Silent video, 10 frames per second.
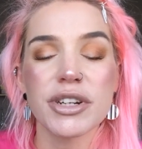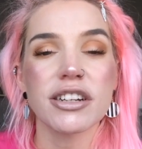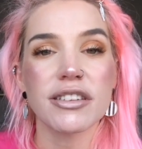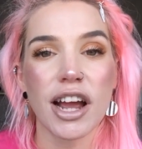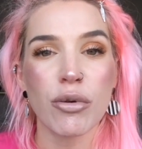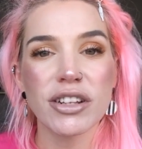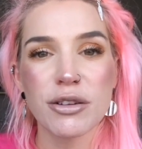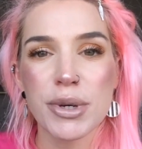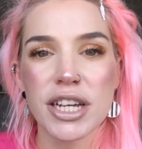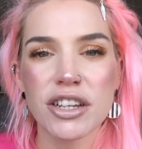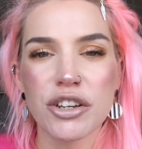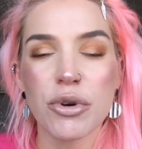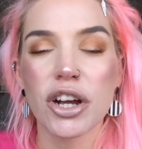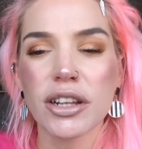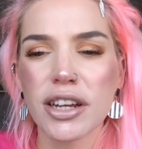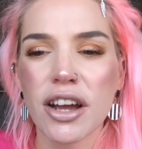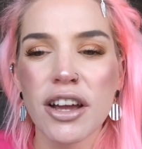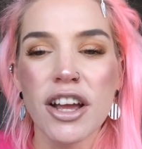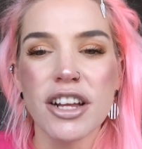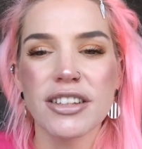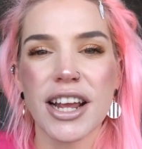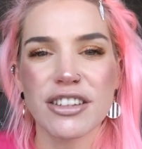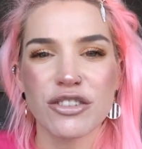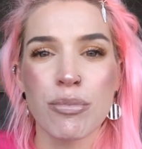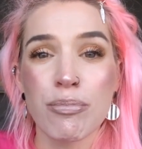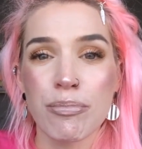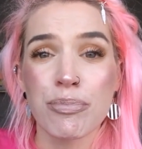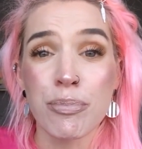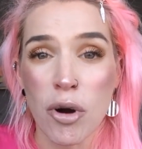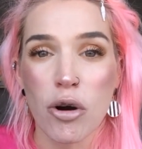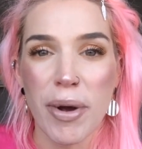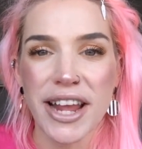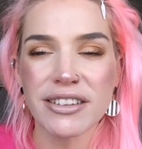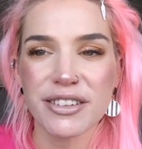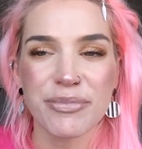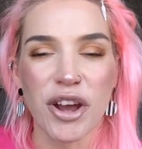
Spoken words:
because I went to B&Q earlier to get some more paint,